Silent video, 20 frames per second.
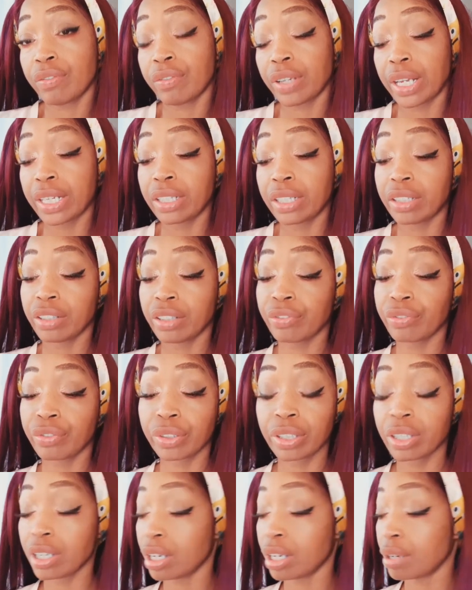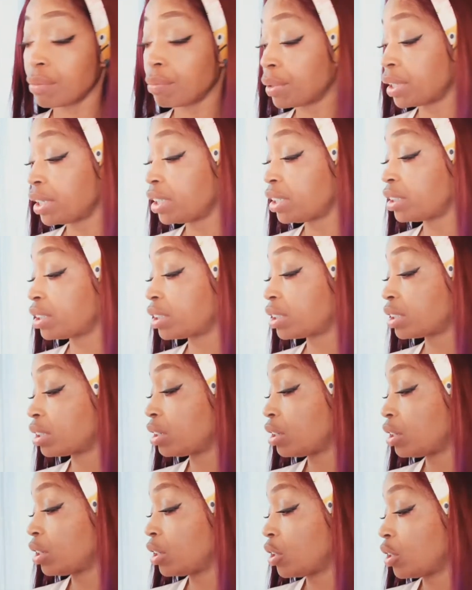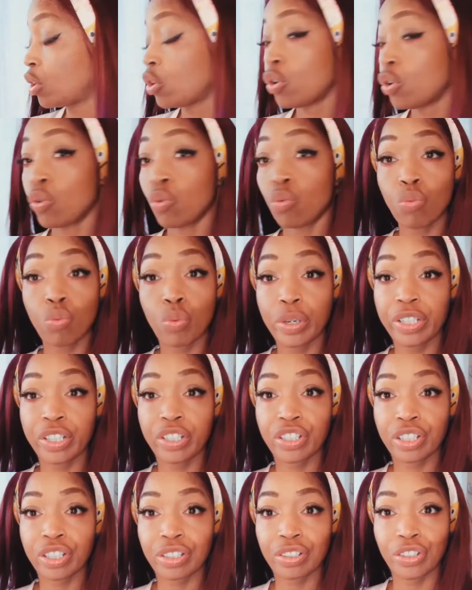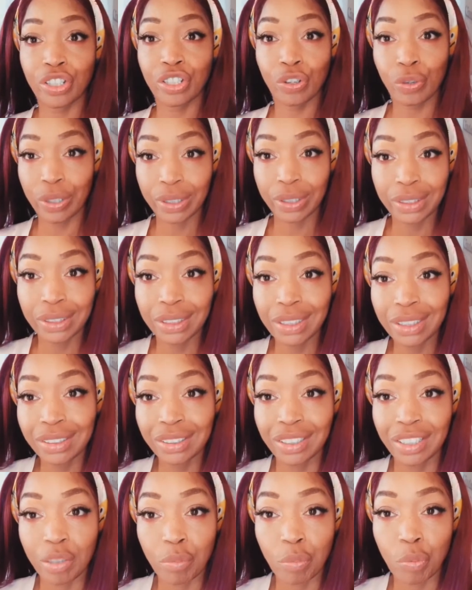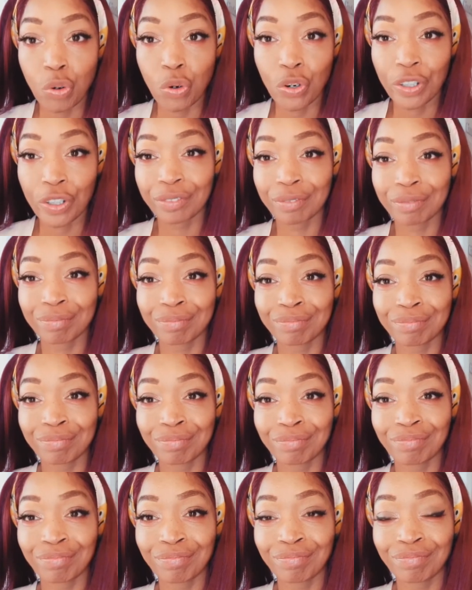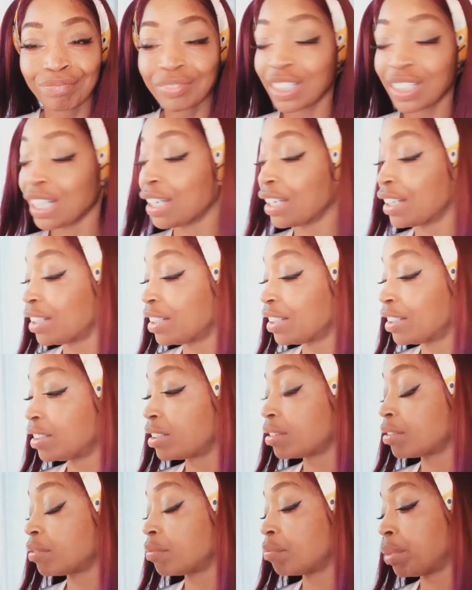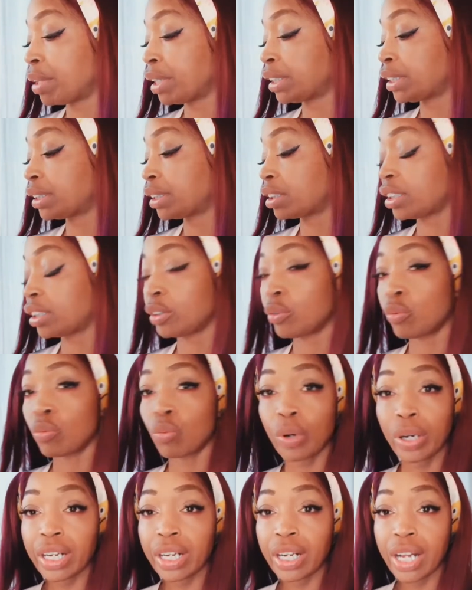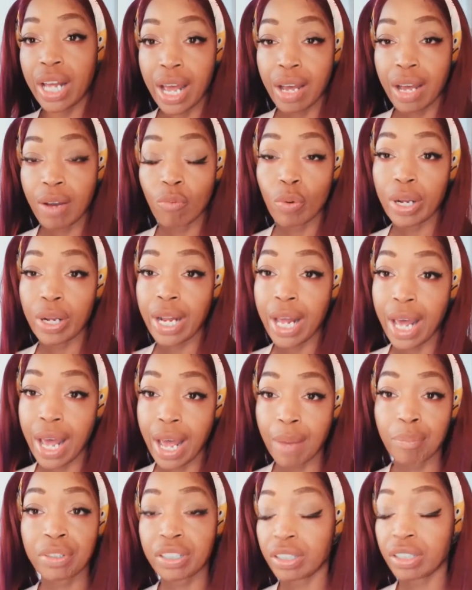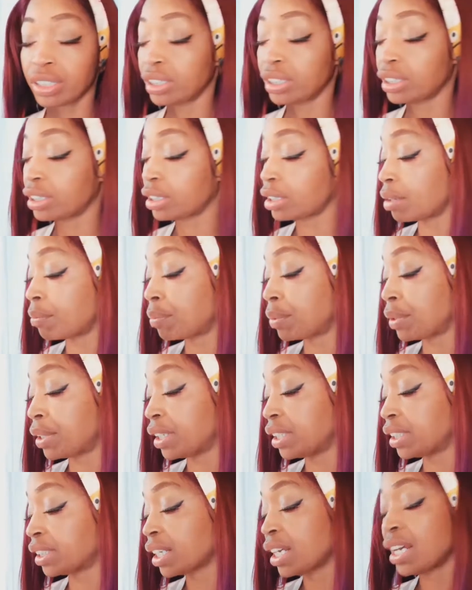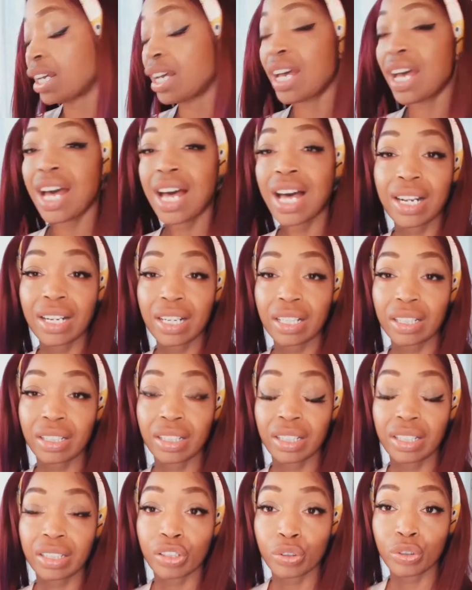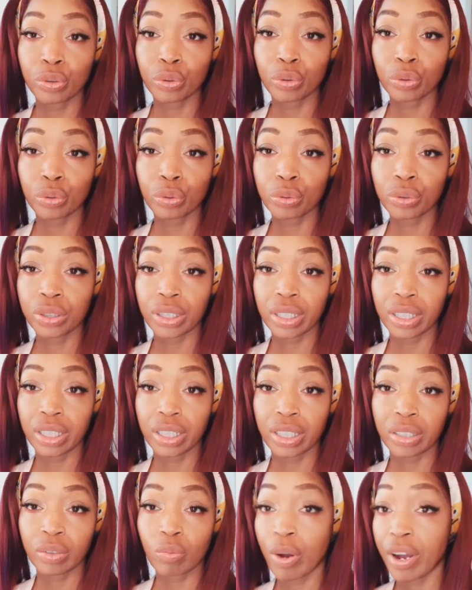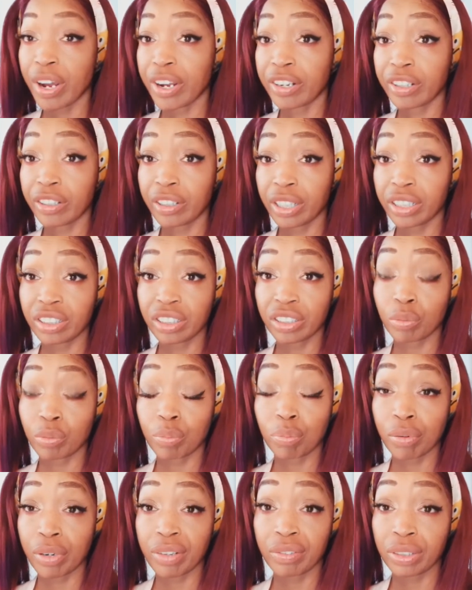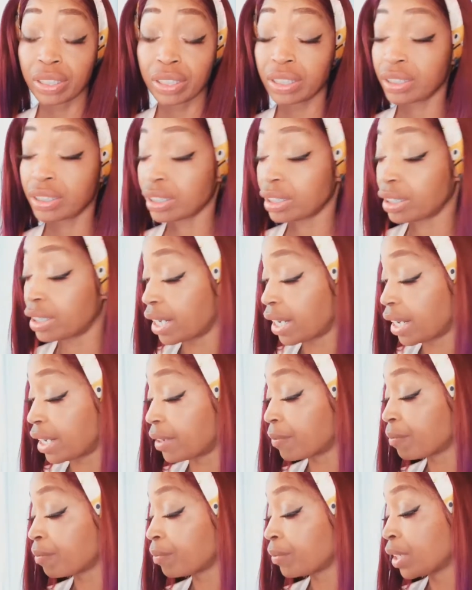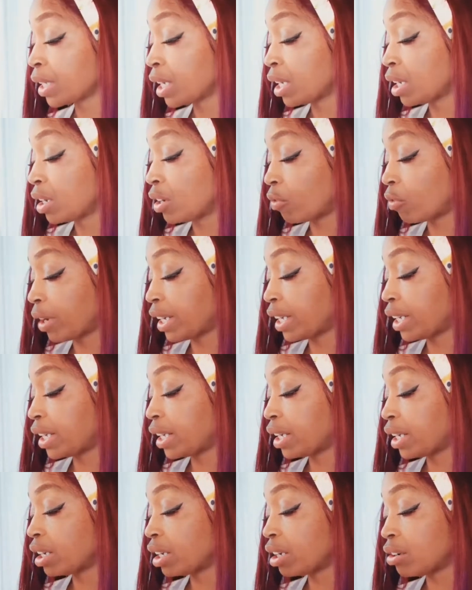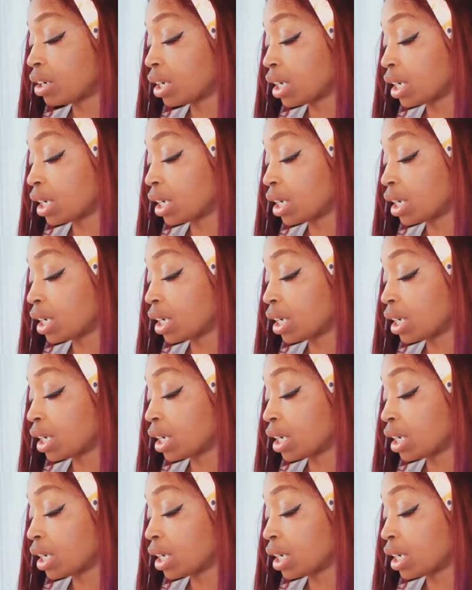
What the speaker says: like different companies which don't exist anymore, and basically what happened to these companies, how did they lose, and why aren't they still prevalent today? Right now,